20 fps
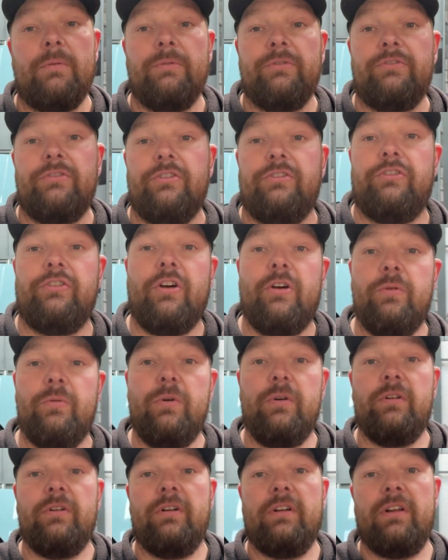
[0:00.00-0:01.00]
much to show.
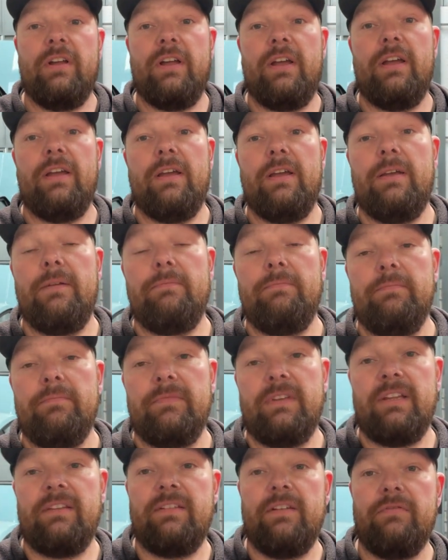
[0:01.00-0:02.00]

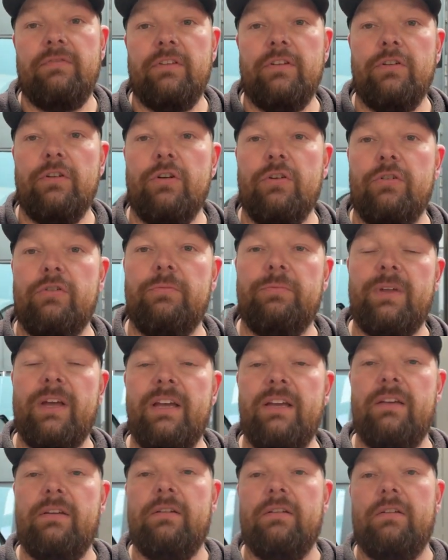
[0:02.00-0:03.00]
That's it for the Nora
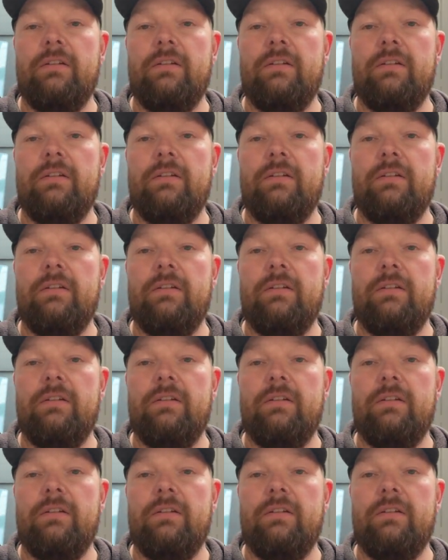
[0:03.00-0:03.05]
update,